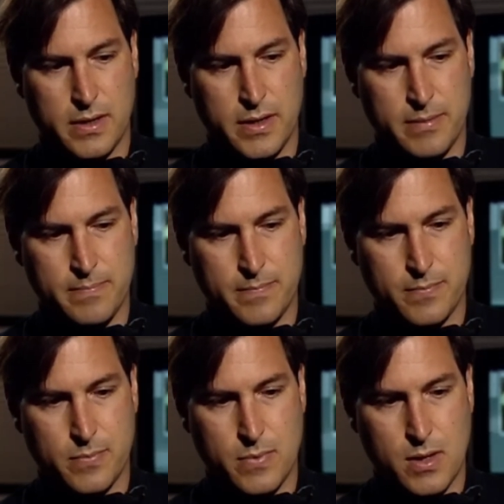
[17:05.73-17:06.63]
Um,
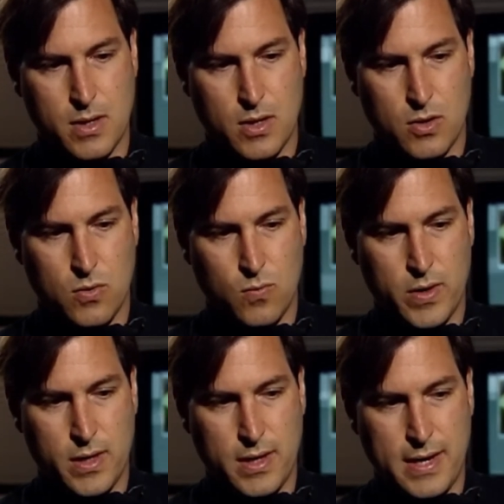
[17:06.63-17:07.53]

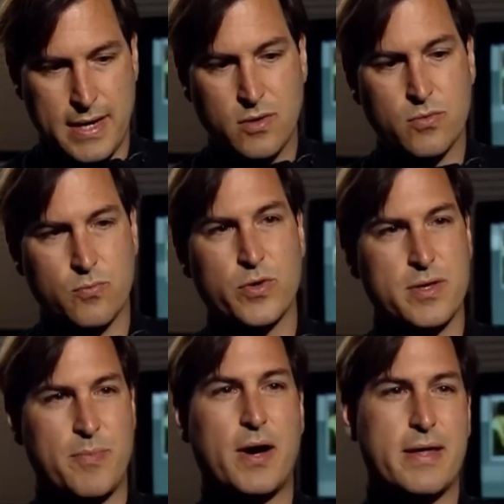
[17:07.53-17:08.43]
well, I don't
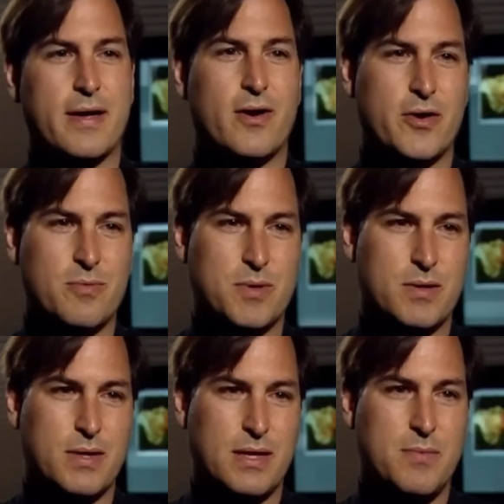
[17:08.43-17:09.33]
really buy that
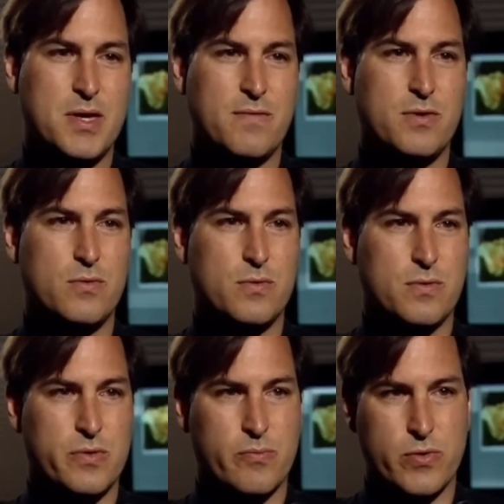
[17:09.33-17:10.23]
argument, and let me give you
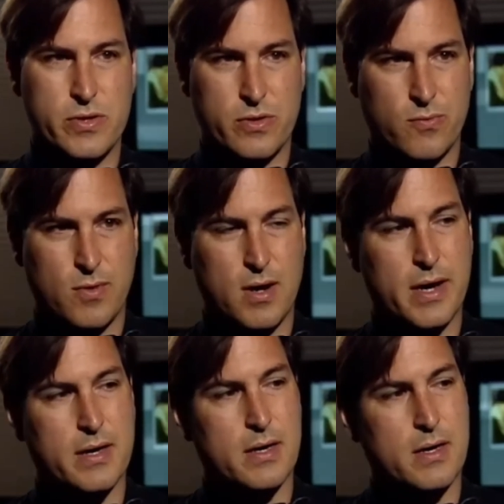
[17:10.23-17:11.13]
some reasons why.